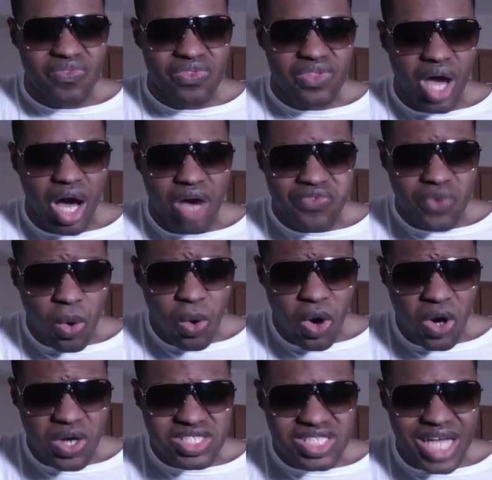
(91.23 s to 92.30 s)
Of
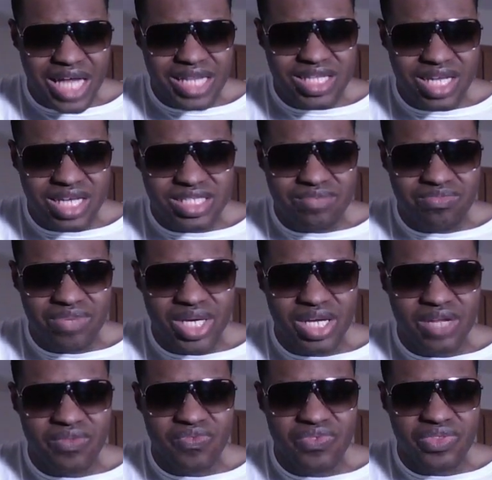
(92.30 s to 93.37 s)
course, that doesn't
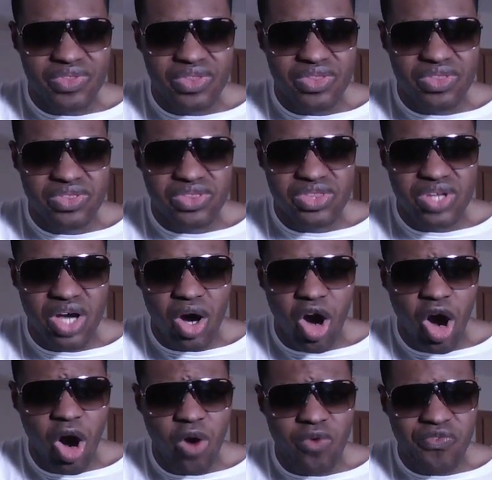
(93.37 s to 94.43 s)
mean
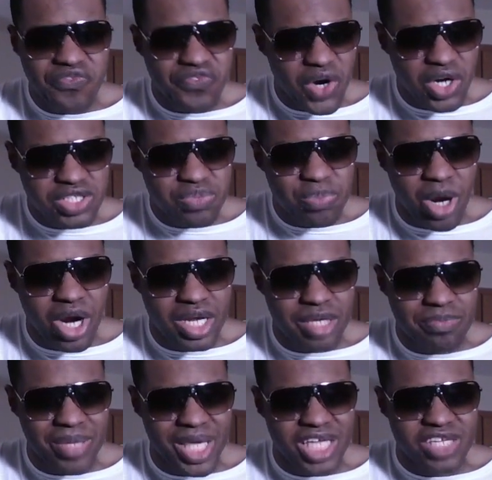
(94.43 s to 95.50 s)
no first-party
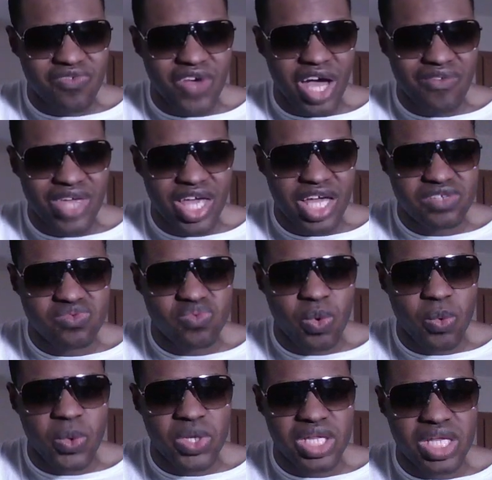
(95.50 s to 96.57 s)
P S five games will
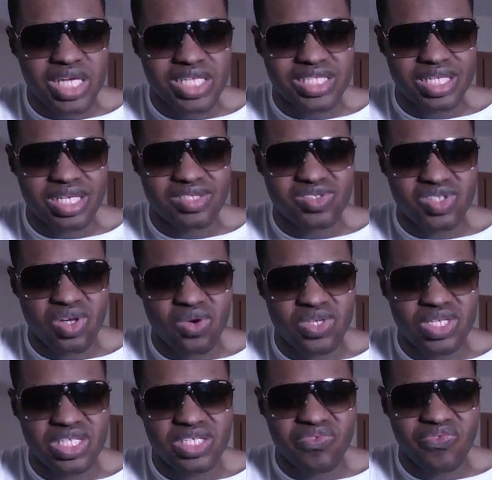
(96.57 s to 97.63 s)
release in
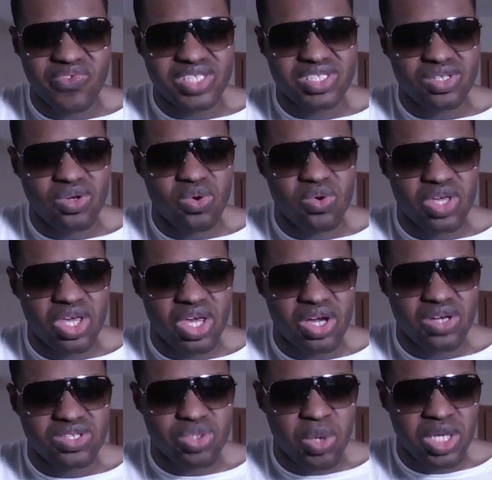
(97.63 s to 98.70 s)
Sony's fiscal
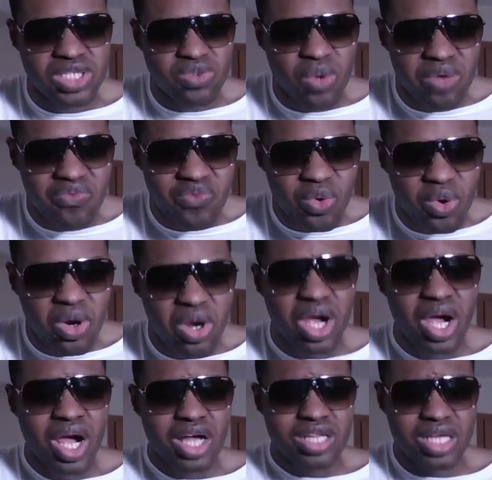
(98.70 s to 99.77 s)
year twenty twenty-four.
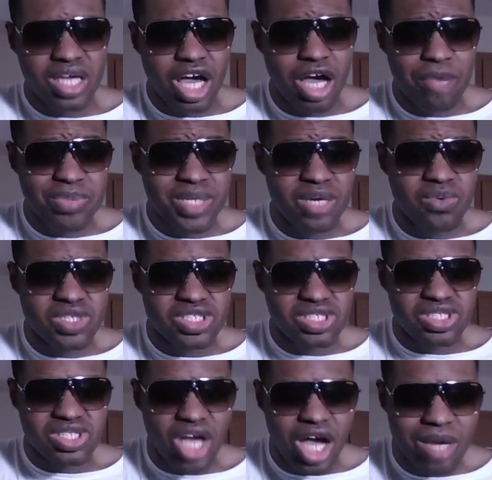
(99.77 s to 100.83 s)
The company was
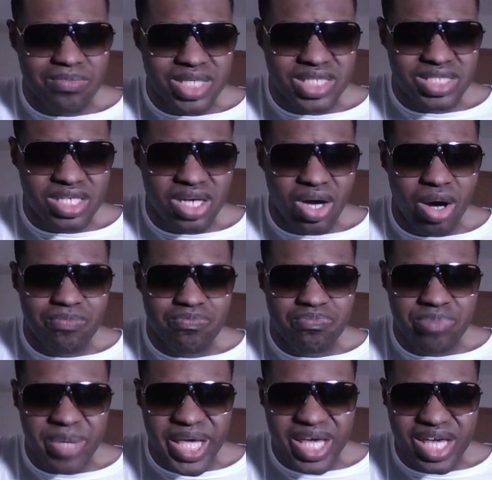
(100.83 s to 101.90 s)
just commenting on
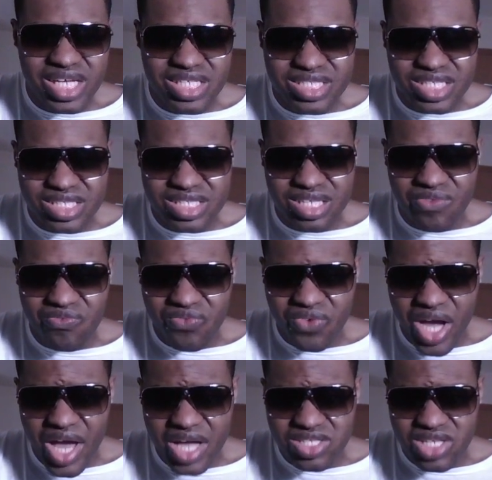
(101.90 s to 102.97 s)
big existing
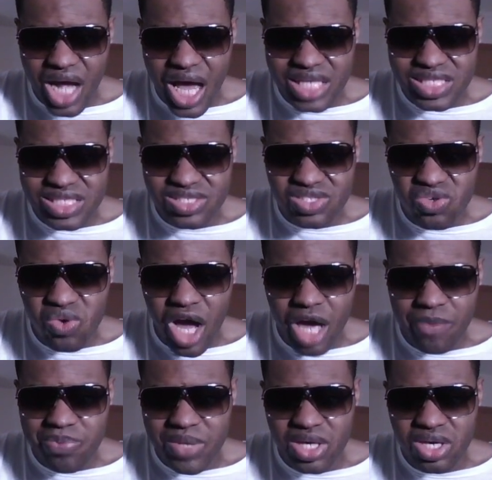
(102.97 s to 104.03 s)
franchises. New I
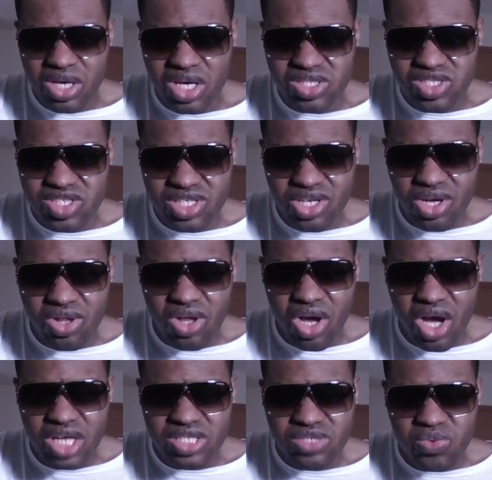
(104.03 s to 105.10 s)
P could still
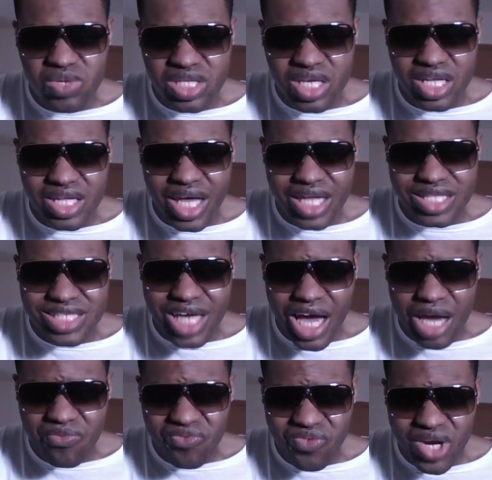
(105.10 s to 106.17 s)
launch within that
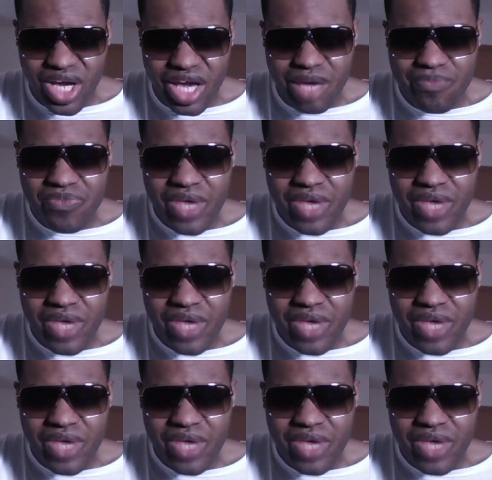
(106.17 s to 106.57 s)
time frame.